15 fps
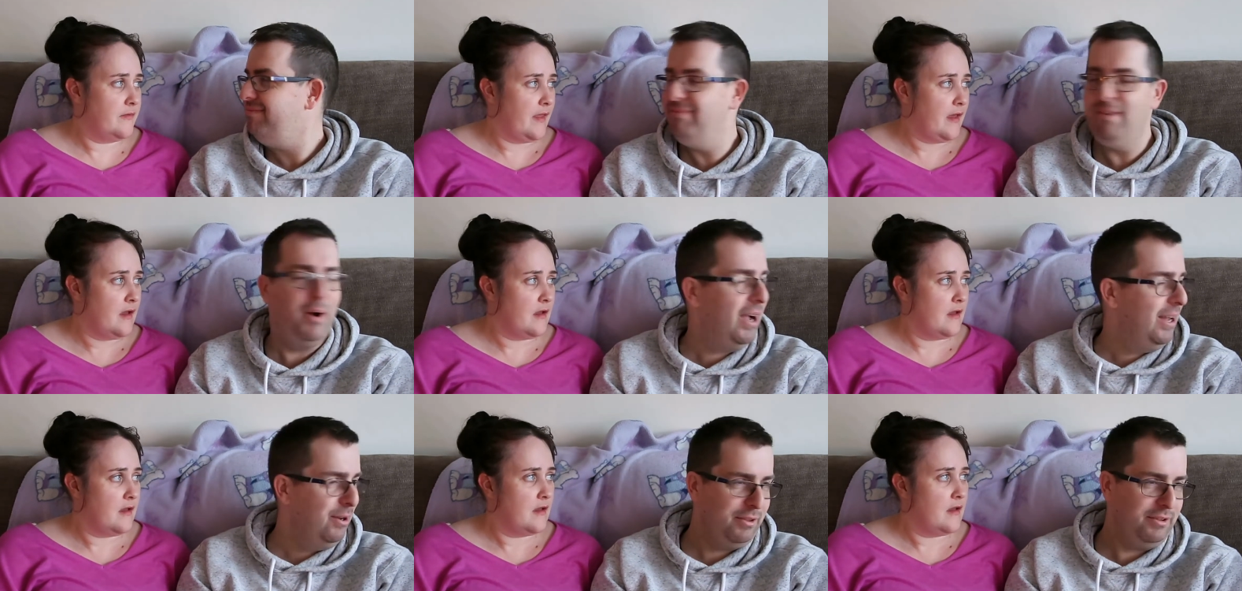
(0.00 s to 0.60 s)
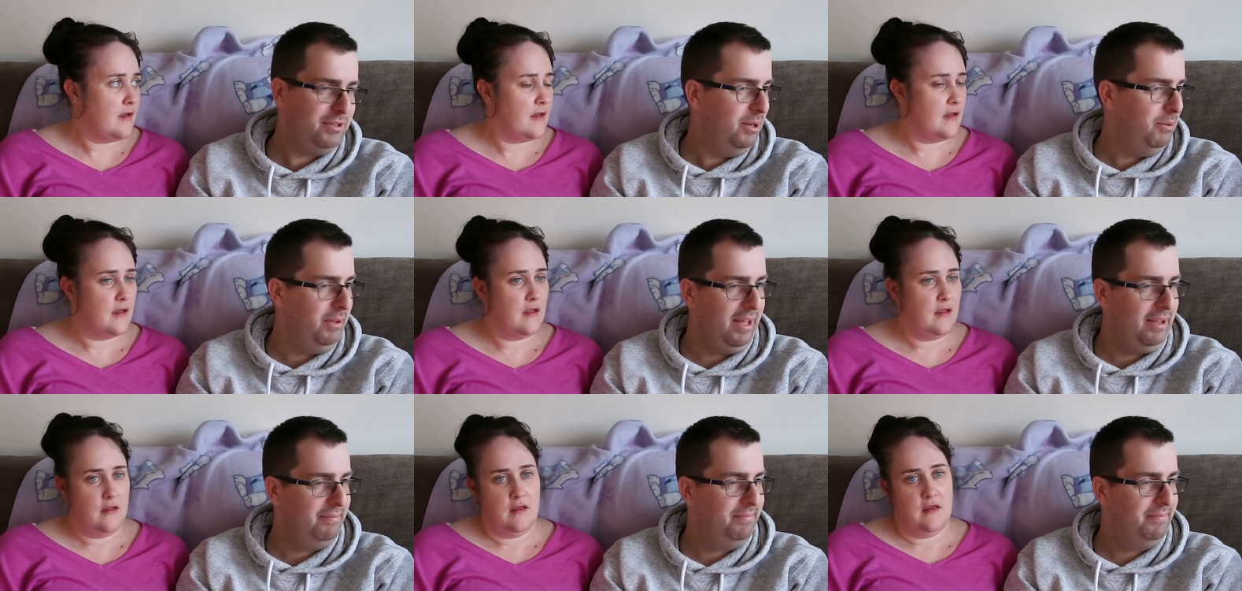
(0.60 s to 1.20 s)
Speaker 1: with
Speaker 2: it. No, I had nothing to
Speaker 1: do with
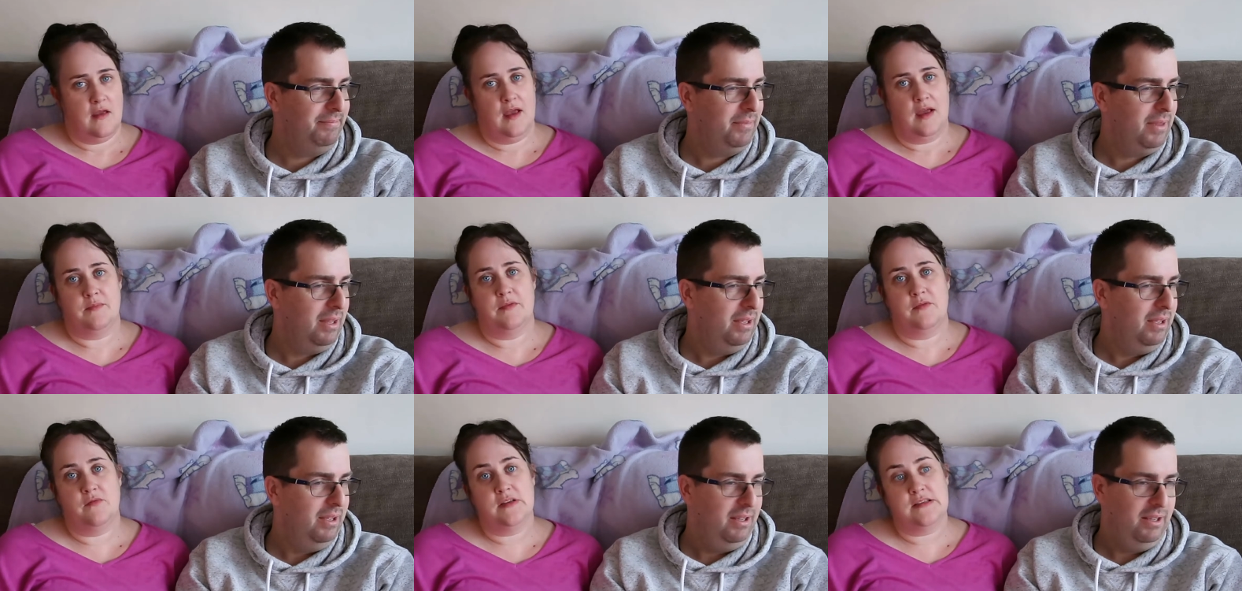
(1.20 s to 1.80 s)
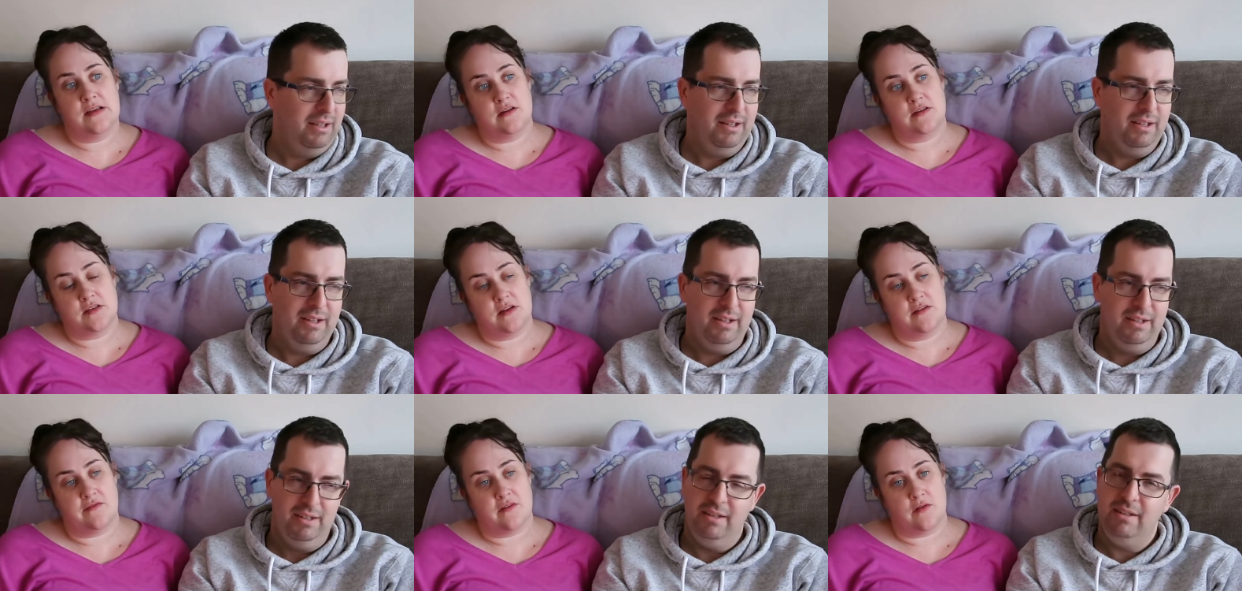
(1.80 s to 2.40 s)
it. I'd been researching
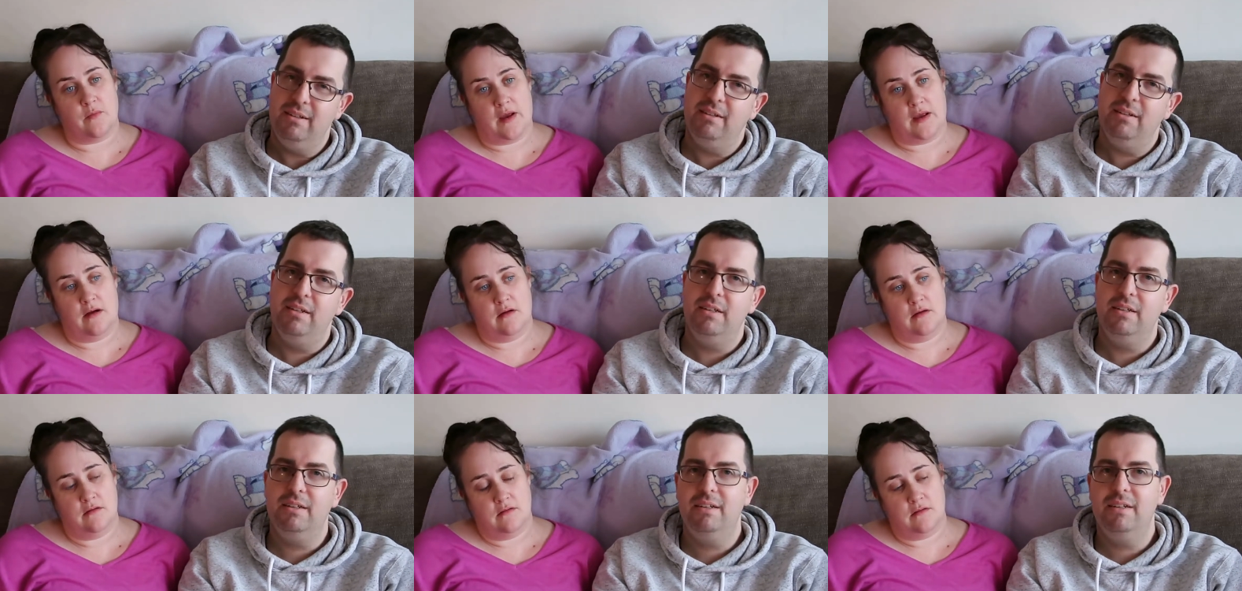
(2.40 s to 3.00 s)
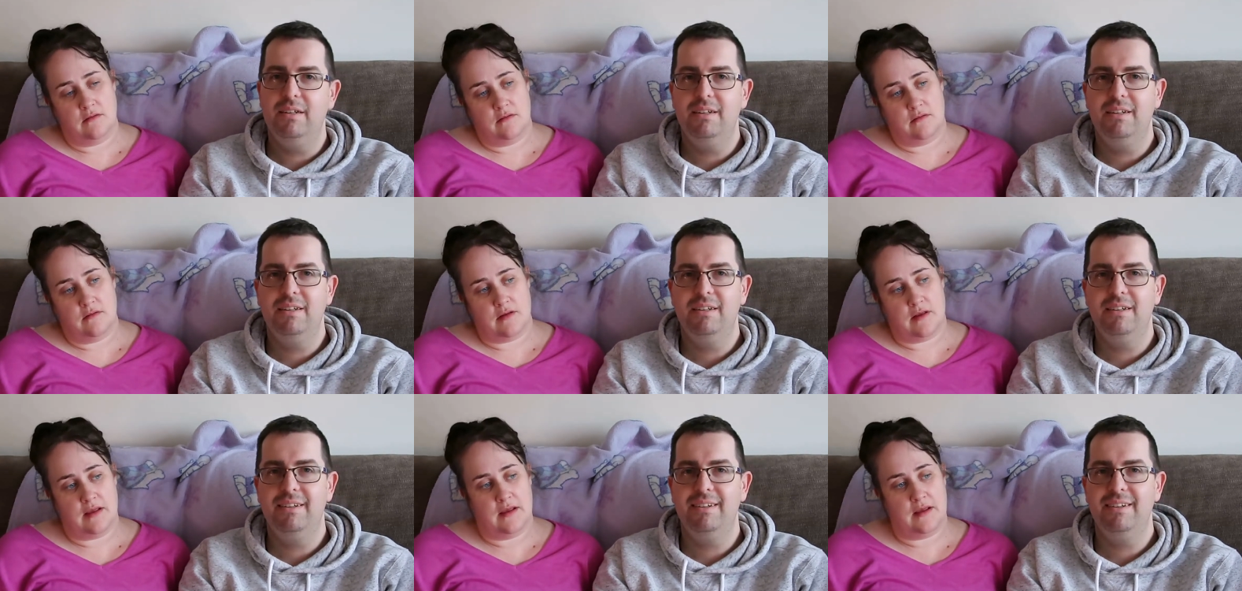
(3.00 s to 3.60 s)
it for a while,
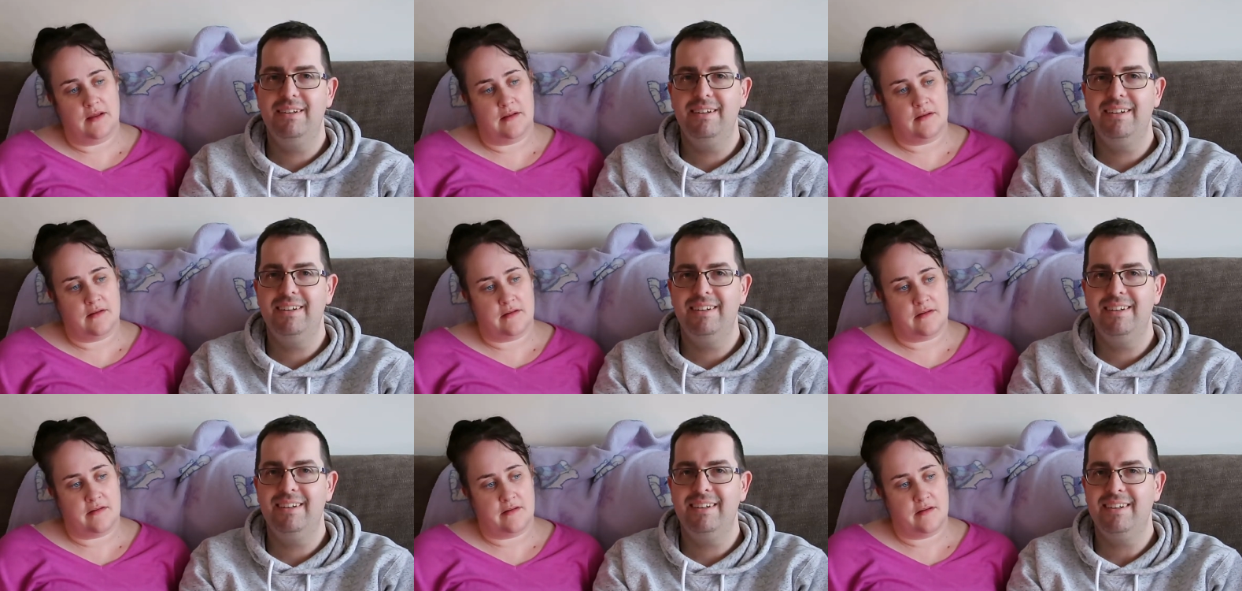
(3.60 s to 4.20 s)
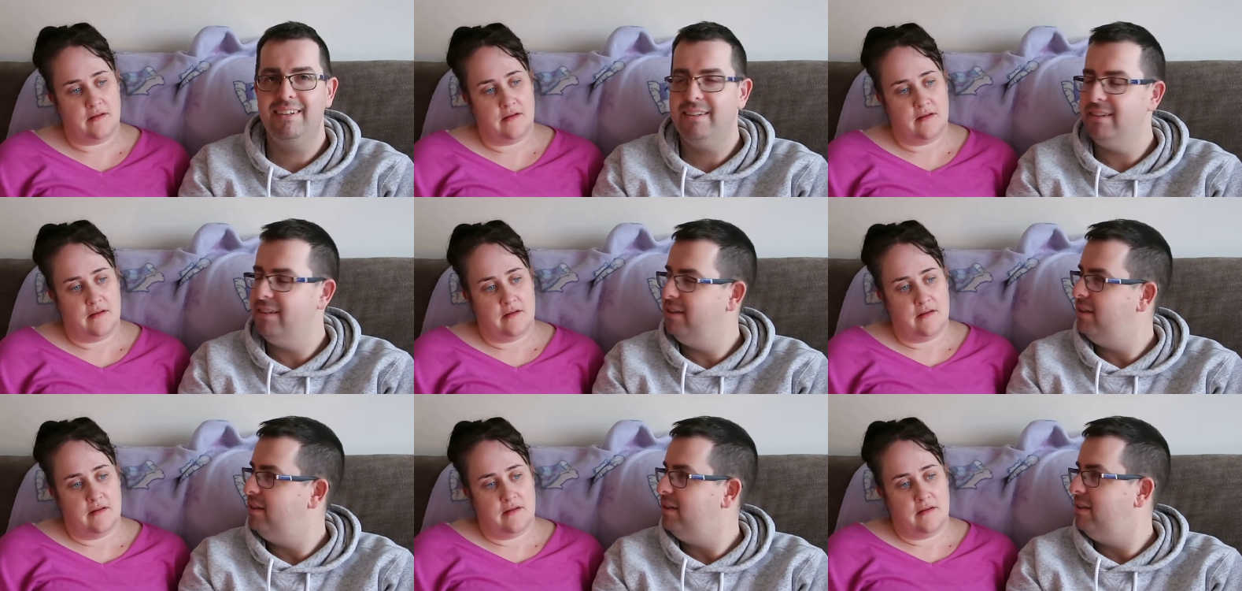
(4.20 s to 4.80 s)
and
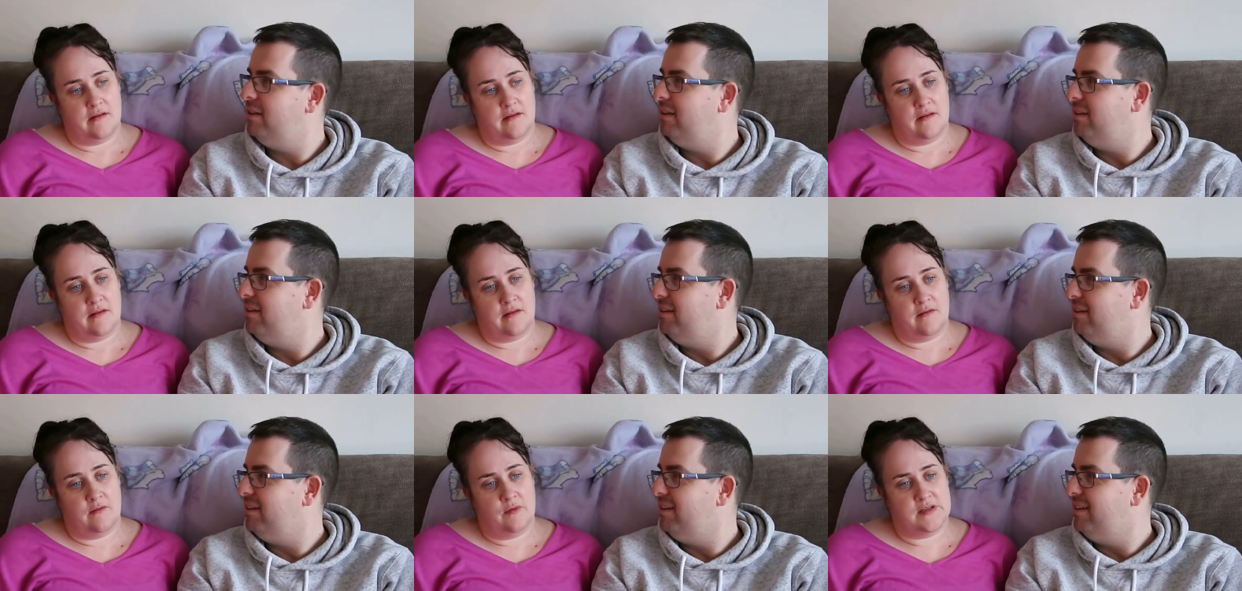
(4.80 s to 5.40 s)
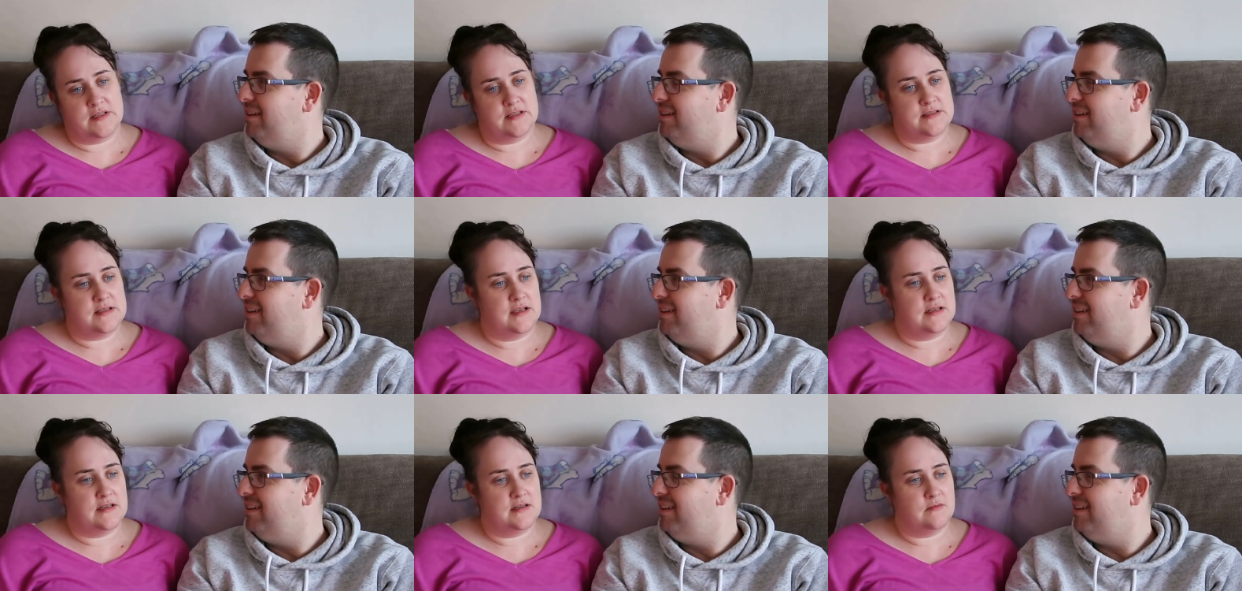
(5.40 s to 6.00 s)
we
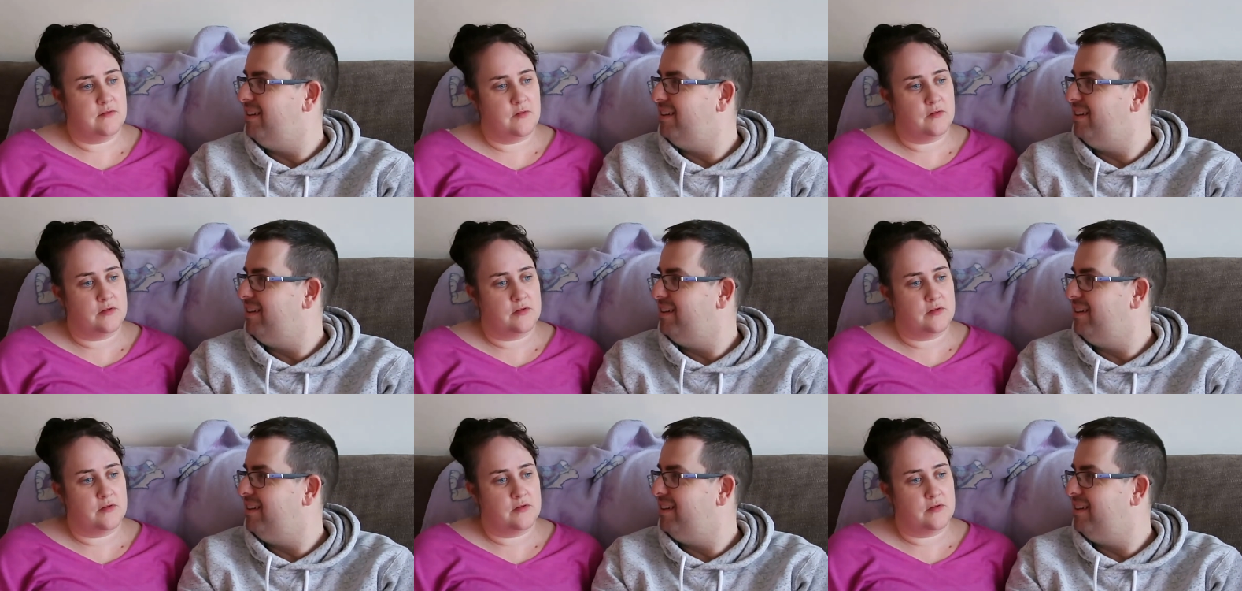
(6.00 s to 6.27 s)
decided we